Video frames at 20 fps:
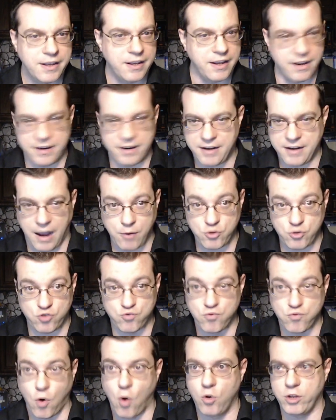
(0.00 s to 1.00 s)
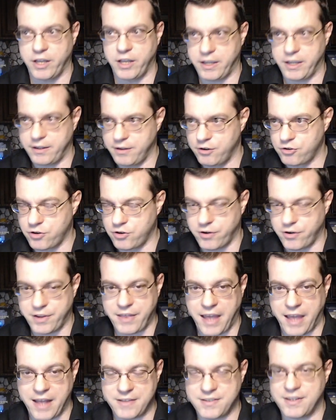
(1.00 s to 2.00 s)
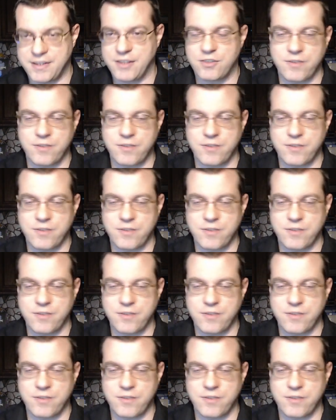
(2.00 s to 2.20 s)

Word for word: and I was rolling during that scene.